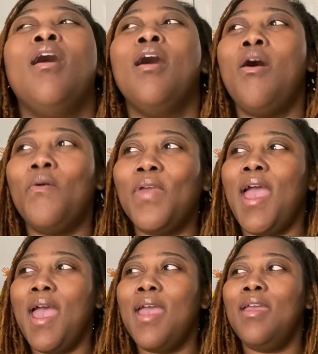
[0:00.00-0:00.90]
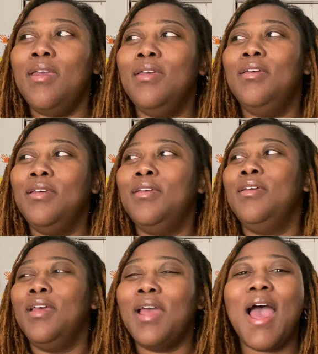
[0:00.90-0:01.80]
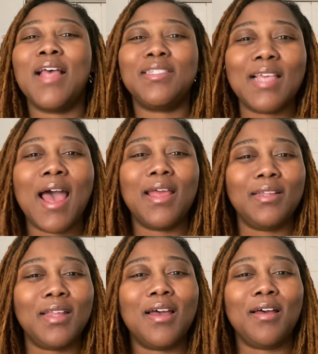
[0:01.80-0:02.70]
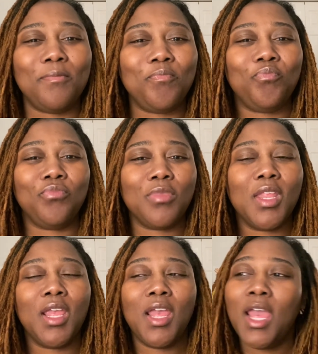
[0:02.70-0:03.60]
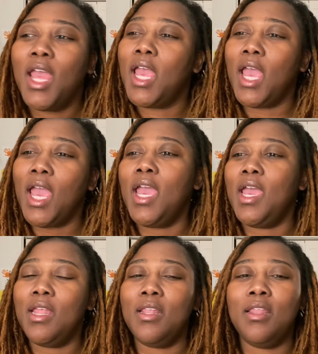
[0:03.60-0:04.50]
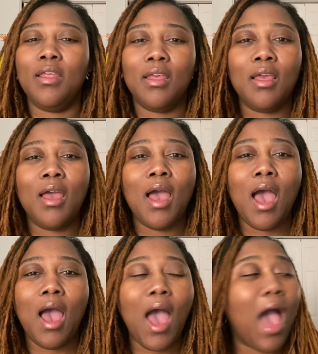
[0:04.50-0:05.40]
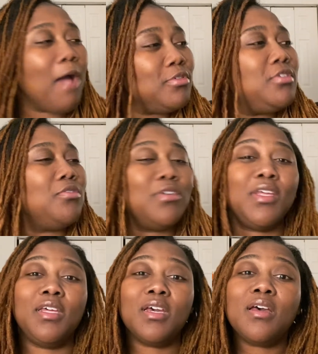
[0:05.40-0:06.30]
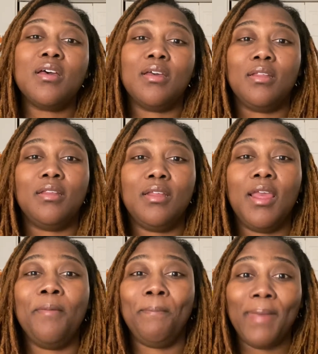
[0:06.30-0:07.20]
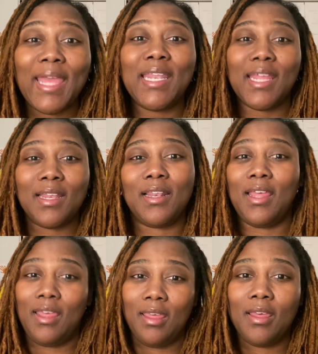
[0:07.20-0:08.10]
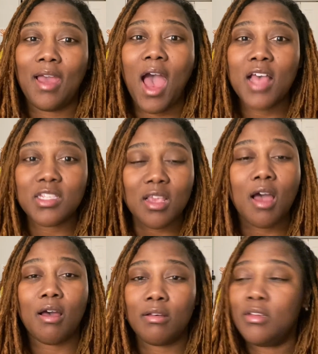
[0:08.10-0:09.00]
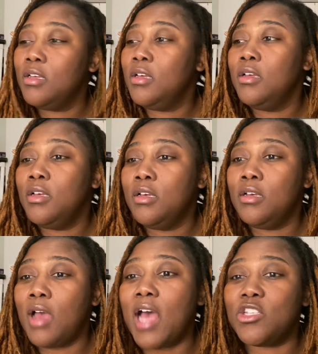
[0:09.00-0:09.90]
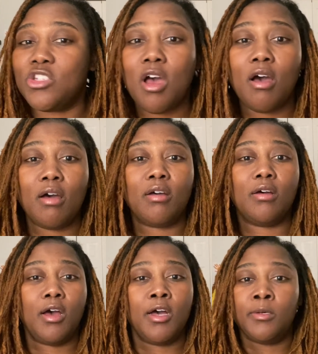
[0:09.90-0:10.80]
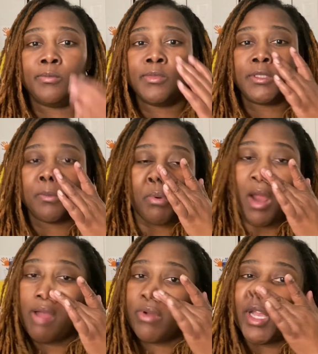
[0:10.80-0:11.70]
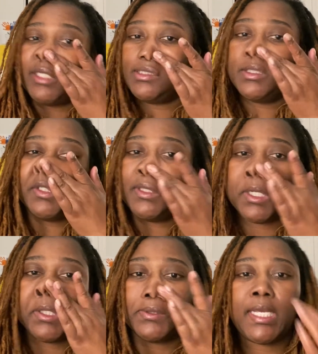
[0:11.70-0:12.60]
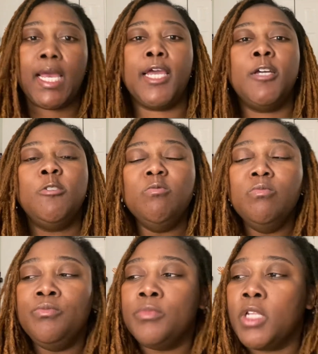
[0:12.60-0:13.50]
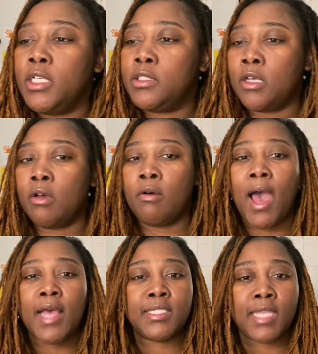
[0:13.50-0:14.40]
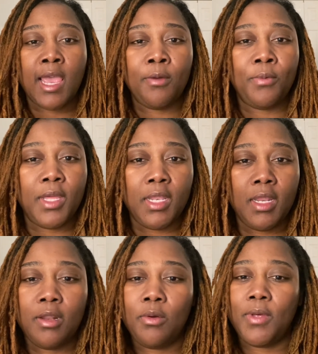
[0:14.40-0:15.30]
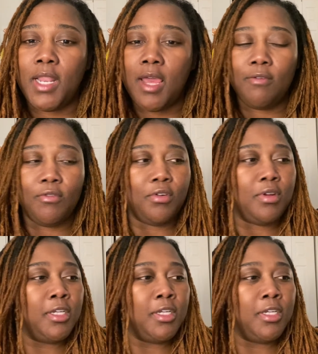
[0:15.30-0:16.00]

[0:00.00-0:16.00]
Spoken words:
Okay. I signed up and I was doing good. Immediately, I saw some progress. You know what I'm saying? And so I stayed with it or whatever.